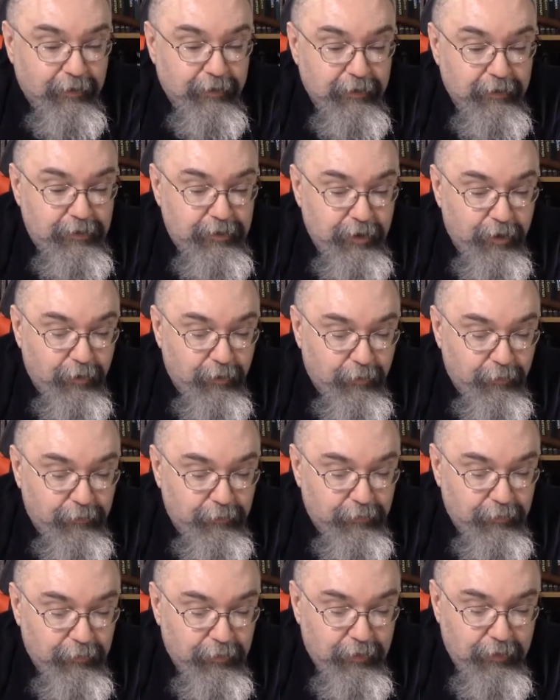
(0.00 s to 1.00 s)
So
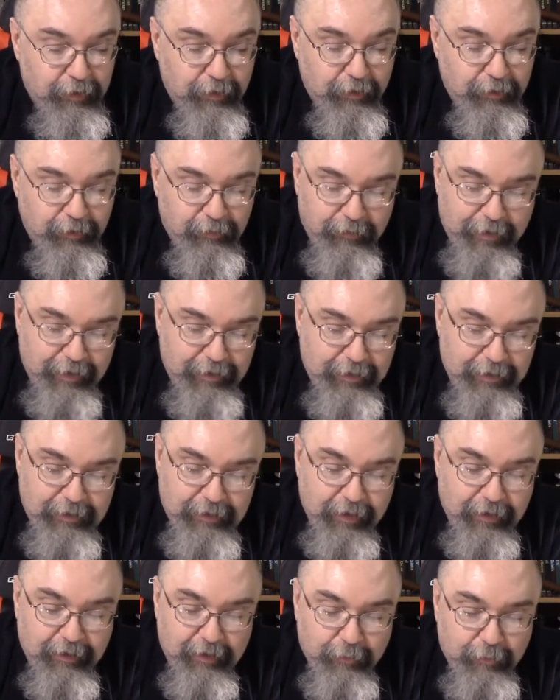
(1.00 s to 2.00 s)
you've got things
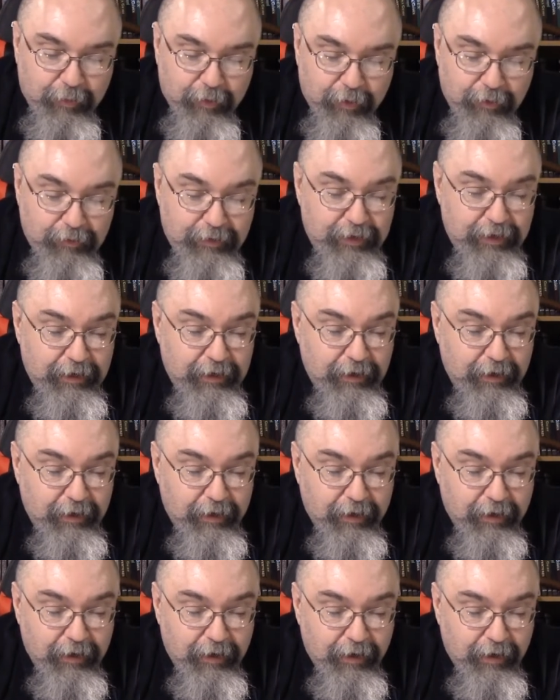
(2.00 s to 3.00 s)
like the protein